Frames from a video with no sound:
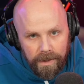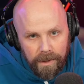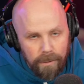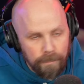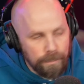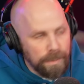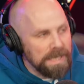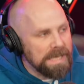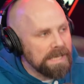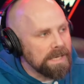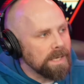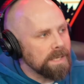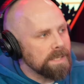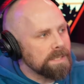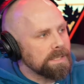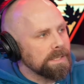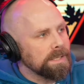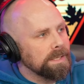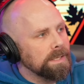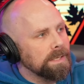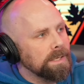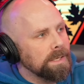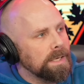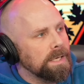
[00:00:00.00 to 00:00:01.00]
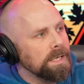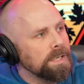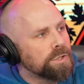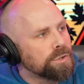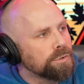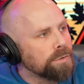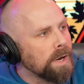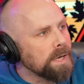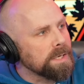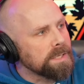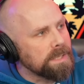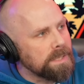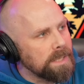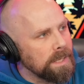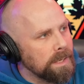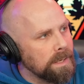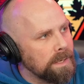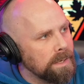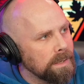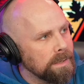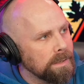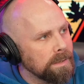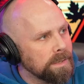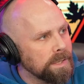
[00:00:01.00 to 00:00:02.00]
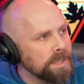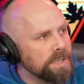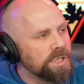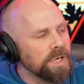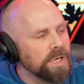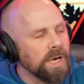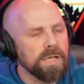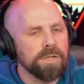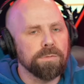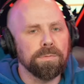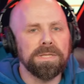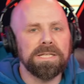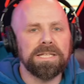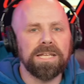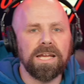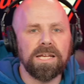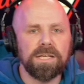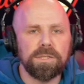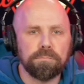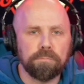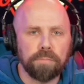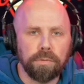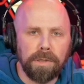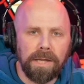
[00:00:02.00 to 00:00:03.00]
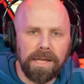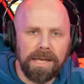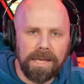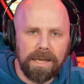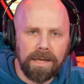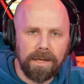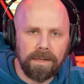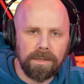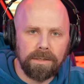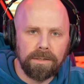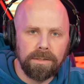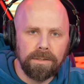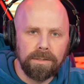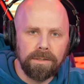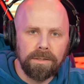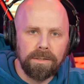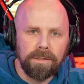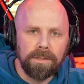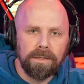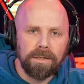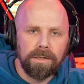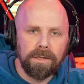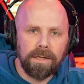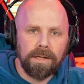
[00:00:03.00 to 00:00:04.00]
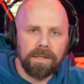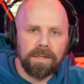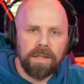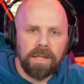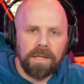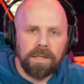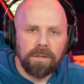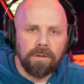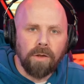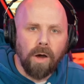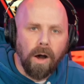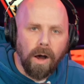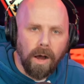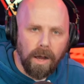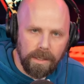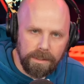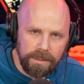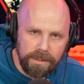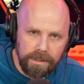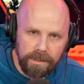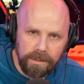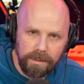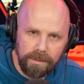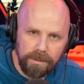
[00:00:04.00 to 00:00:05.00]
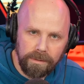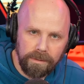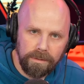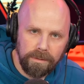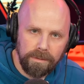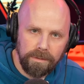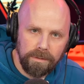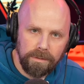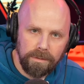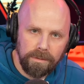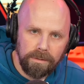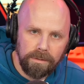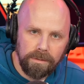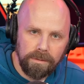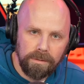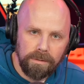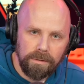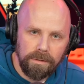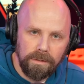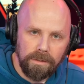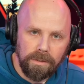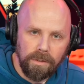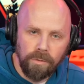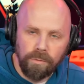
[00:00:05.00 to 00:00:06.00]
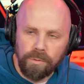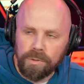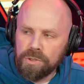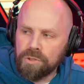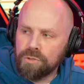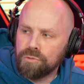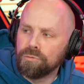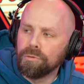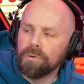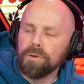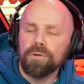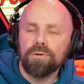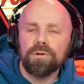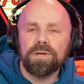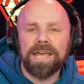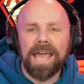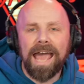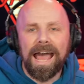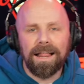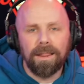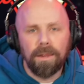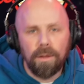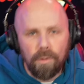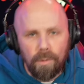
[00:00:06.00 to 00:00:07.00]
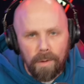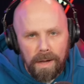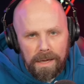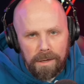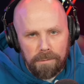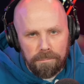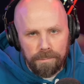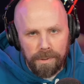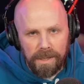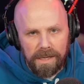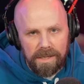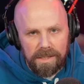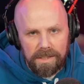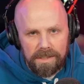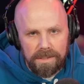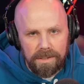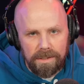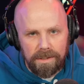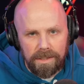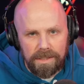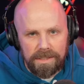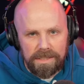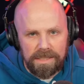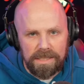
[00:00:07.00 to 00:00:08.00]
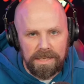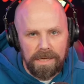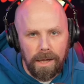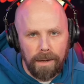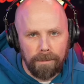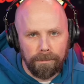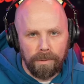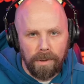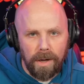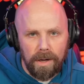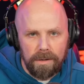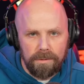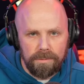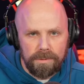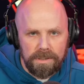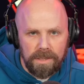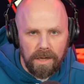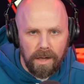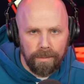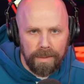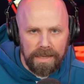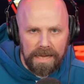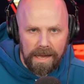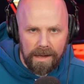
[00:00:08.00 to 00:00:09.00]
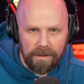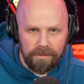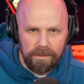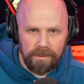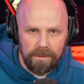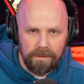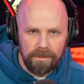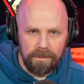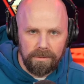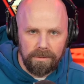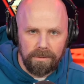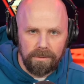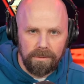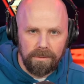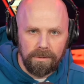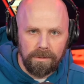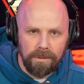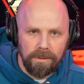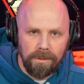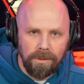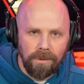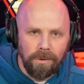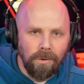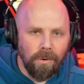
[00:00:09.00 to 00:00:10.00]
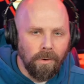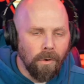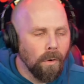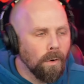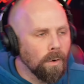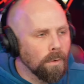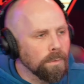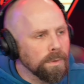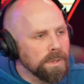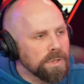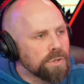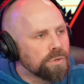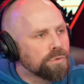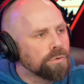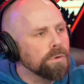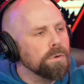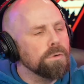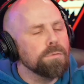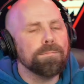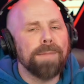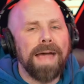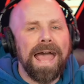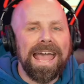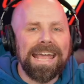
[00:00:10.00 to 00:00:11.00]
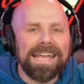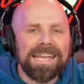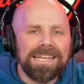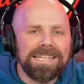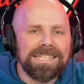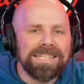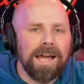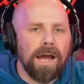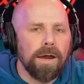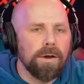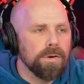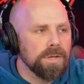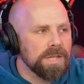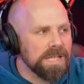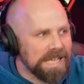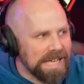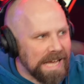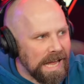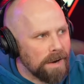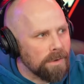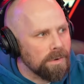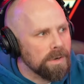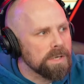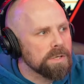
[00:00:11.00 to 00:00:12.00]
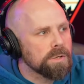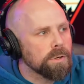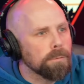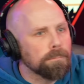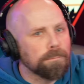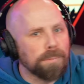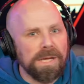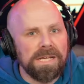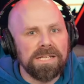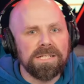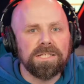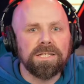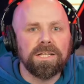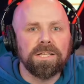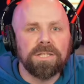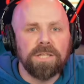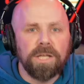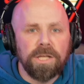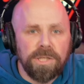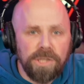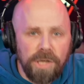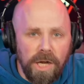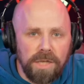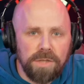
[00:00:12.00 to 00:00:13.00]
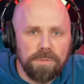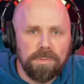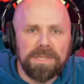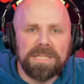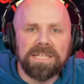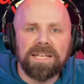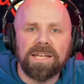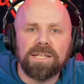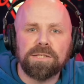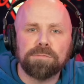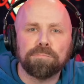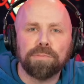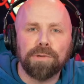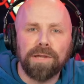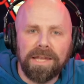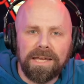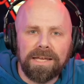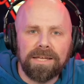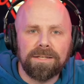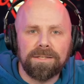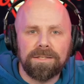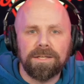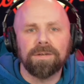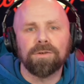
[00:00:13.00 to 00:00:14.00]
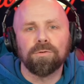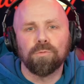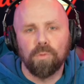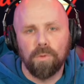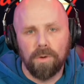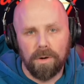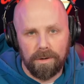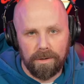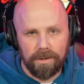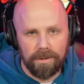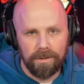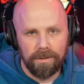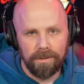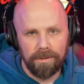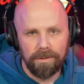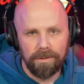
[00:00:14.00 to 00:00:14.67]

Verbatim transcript: because he trusted the Judgment Day's plan and they lost. Was Drew Galloway pissed that CM Punk was coming out? Or was Drew McIntyre, the character, pissed that the Judgment Day's plan didn't work?